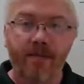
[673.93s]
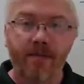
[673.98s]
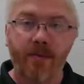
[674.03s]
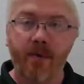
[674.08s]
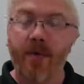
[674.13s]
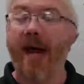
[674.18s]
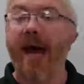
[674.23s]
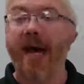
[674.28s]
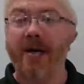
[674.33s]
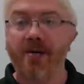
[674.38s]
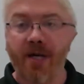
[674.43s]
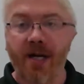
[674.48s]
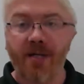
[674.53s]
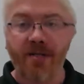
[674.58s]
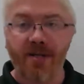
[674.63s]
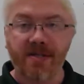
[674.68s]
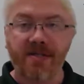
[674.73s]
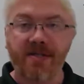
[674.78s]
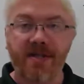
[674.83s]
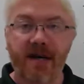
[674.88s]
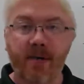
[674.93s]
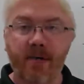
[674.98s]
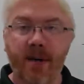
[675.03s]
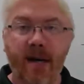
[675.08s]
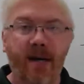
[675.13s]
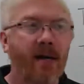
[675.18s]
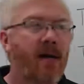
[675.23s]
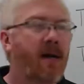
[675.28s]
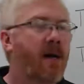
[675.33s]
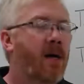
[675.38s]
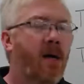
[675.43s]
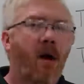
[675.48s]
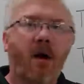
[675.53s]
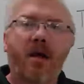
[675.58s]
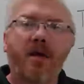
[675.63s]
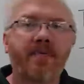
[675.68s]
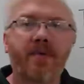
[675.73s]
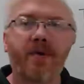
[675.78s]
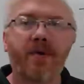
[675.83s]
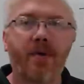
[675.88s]
You can change its state, right?
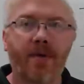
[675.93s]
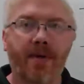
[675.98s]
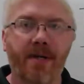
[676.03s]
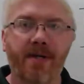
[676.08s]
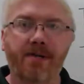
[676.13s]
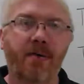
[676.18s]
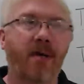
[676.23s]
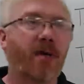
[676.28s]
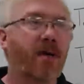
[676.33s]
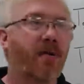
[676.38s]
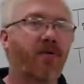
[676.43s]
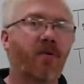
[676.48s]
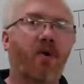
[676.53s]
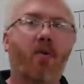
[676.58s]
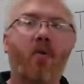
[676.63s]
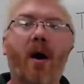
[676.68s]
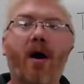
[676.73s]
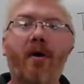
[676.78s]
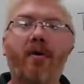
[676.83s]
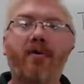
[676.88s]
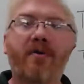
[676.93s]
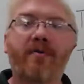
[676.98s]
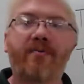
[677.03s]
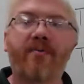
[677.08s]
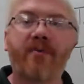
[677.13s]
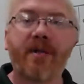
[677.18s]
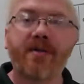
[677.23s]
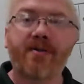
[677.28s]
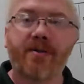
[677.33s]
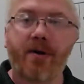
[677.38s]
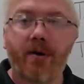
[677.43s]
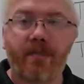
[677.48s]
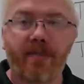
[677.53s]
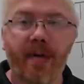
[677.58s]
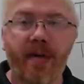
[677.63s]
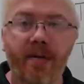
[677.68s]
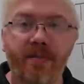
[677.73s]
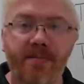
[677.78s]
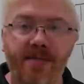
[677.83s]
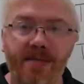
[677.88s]
All of you know this, right? You throw water in the freezer, it
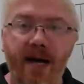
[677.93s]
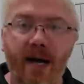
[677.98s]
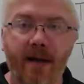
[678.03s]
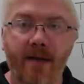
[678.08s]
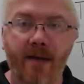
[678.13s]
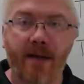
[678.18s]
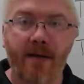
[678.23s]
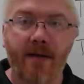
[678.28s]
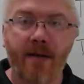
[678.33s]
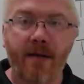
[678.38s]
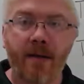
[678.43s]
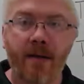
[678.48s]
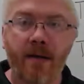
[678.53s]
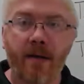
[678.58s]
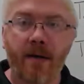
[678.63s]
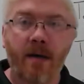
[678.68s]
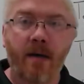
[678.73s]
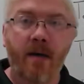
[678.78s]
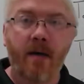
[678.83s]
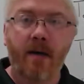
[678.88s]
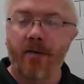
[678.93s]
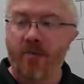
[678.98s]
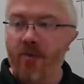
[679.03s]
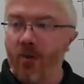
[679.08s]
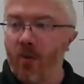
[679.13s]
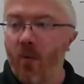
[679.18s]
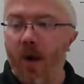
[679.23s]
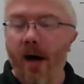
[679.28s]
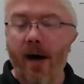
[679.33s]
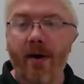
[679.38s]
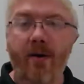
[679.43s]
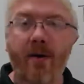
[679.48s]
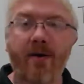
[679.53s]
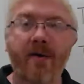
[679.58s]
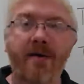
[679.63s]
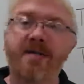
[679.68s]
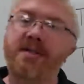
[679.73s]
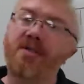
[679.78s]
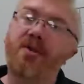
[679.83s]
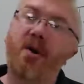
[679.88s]
becomes solid. You throw water on
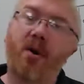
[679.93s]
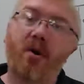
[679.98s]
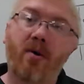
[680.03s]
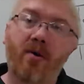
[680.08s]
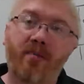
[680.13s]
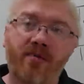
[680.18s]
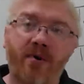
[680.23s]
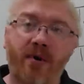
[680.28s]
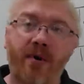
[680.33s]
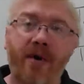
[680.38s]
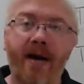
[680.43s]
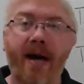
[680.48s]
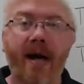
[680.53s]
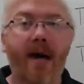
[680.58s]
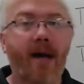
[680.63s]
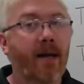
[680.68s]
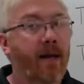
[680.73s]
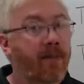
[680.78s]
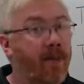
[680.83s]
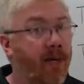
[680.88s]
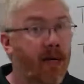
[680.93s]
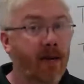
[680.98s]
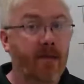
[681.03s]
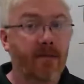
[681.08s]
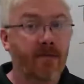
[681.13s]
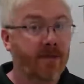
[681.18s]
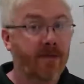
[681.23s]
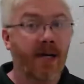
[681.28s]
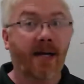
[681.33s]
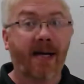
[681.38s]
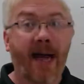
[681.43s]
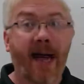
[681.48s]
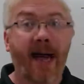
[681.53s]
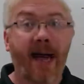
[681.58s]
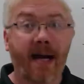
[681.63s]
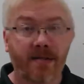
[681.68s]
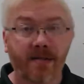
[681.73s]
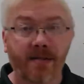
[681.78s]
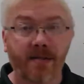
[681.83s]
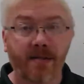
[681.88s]
the stove, turn it on, it becomes a
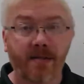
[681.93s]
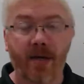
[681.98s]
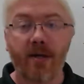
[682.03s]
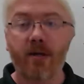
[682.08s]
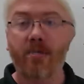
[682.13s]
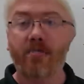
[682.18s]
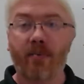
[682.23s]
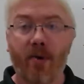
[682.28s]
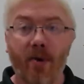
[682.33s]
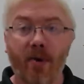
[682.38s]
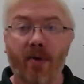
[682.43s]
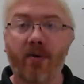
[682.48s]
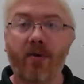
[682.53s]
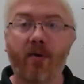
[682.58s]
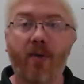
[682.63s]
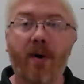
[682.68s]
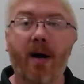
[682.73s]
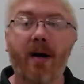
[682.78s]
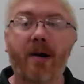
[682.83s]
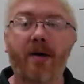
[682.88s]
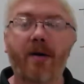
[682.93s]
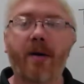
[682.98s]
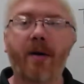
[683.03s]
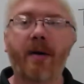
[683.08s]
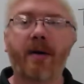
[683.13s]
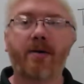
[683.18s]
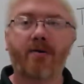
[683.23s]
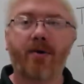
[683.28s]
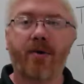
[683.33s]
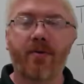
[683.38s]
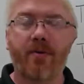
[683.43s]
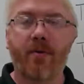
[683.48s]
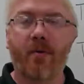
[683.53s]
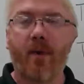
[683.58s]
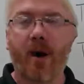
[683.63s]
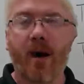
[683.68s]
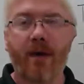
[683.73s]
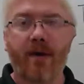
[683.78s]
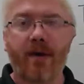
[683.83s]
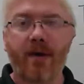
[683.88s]
gas, right? You boil the water, turn the
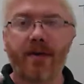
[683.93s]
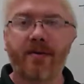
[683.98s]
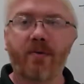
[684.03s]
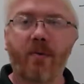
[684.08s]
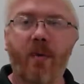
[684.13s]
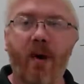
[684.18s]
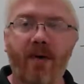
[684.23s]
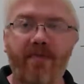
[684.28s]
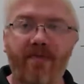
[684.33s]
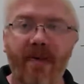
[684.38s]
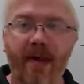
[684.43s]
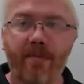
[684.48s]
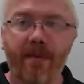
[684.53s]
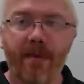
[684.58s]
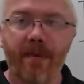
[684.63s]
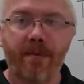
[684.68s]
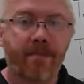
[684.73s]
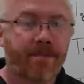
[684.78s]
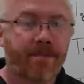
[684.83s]
water into water vapor.